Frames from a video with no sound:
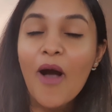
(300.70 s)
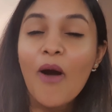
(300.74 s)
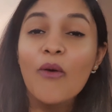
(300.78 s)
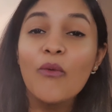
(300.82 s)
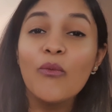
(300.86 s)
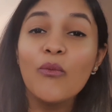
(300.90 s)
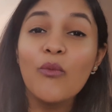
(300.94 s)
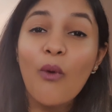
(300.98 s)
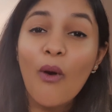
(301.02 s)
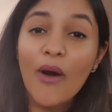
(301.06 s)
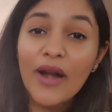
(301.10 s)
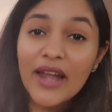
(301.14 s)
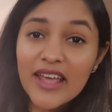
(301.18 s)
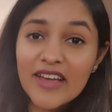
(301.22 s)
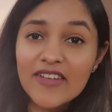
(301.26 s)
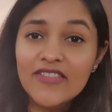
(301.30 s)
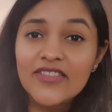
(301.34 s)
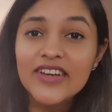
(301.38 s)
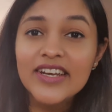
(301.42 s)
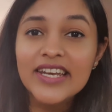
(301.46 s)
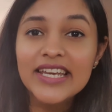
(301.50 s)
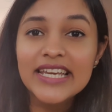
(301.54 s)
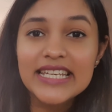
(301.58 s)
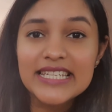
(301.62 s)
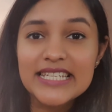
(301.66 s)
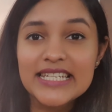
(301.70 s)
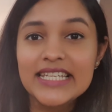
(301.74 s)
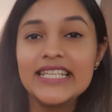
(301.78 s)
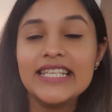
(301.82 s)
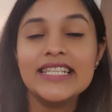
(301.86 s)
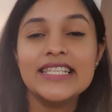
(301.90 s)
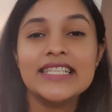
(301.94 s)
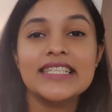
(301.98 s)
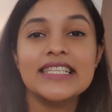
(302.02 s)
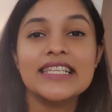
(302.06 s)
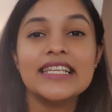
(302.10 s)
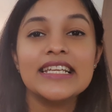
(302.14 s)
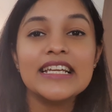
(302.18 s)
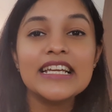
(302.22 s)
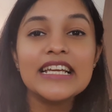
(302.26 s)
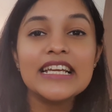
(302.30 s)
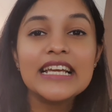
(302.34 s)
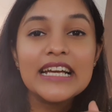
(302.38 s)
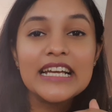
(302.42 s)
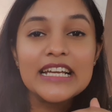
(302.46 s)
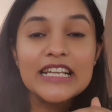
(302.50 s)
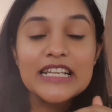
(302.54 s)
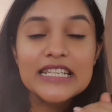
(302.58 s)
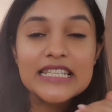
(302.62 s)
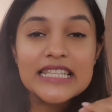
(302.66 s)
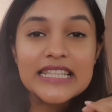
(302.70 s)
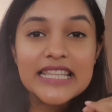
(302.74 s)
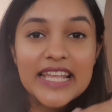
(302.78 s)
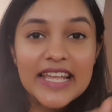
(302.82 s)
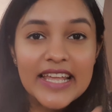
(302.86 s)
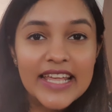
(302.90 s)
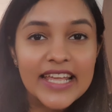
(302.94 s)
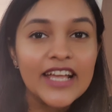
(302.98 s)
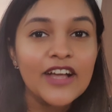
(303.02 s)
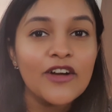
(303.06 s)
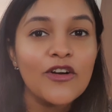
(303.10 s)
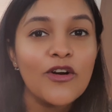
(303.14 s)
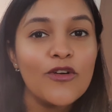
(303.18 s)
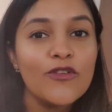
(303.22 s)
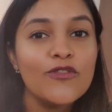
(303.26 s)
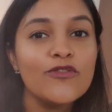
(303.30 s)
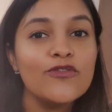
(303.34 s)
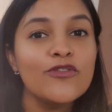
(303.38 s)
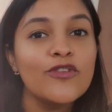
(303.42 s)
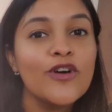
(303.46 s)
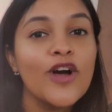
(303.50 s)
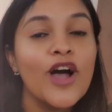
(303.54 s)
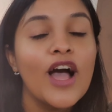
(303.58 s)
Whatever it is, think of